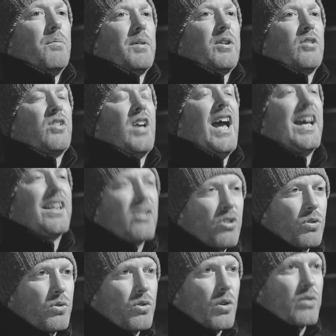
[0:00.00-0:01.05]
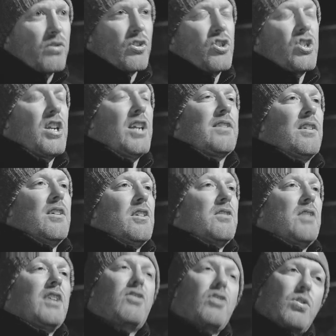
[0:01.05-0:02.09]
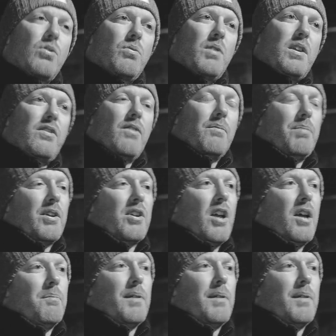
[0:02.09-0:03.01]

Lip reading: because the attitude turns to shit, that's a good reason, but not